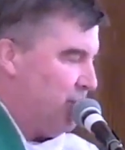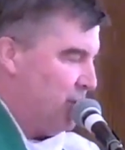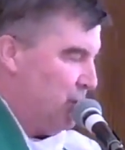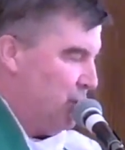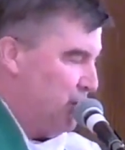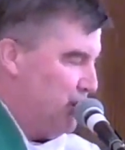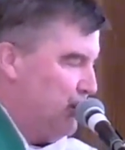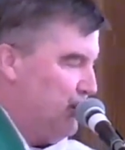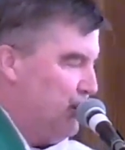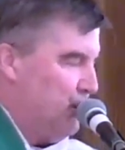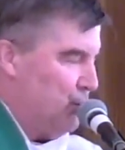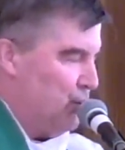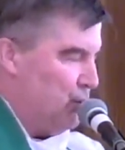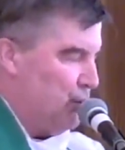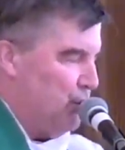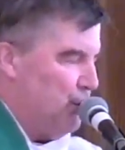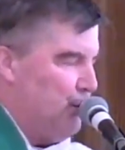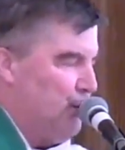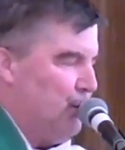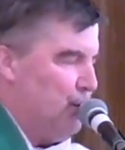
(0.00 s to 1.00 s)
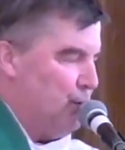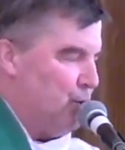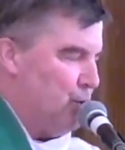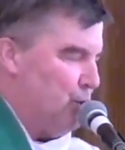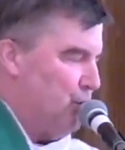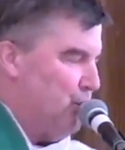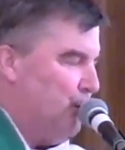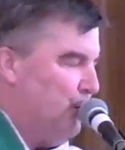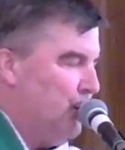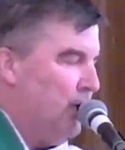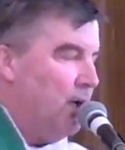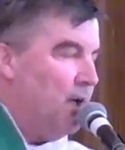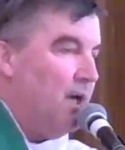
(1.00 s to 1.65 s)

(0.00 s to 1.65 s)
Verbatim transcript: too.